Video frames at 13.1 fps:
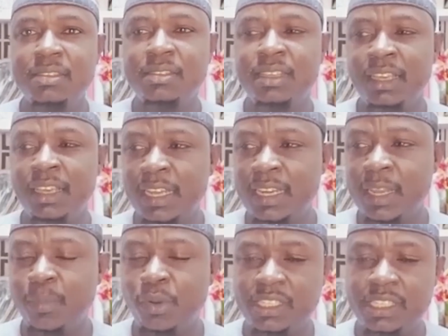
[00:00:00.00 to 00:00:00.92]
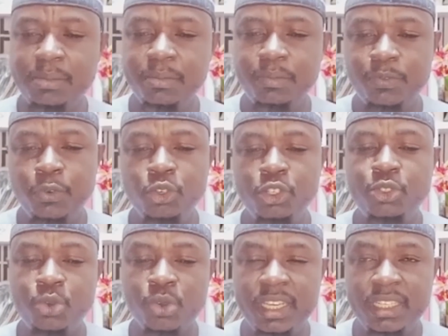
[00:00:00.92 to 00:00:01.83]
they brought him food
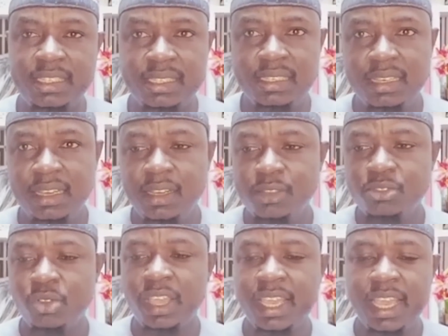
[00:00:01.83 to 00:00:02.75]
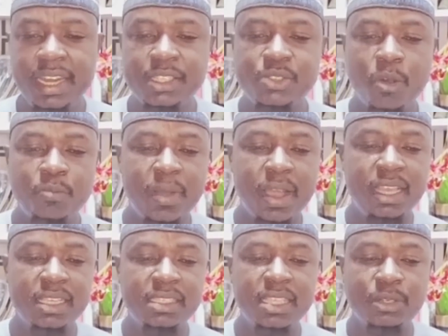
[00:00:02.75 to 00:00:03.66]
to eat. So he and his
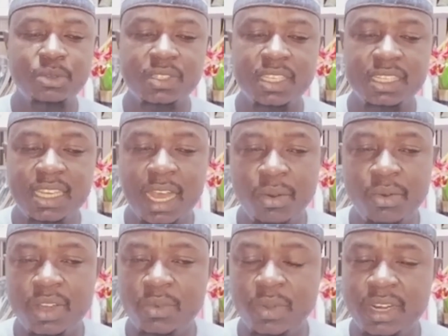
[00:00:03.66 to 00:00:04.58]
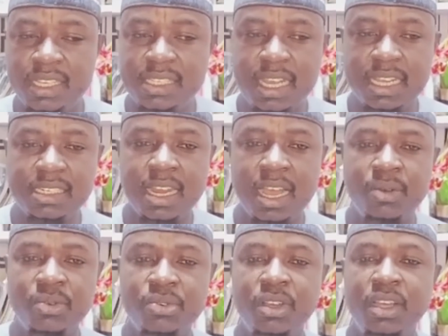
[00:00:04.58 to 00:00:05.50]
companions had to sit down, and when they sat
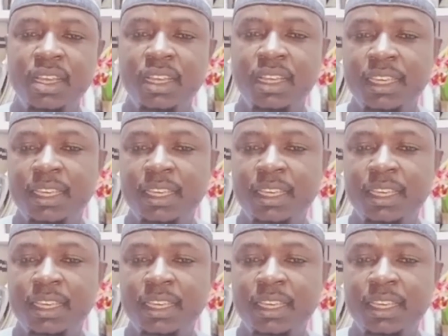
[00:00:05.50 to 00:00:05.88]
down, he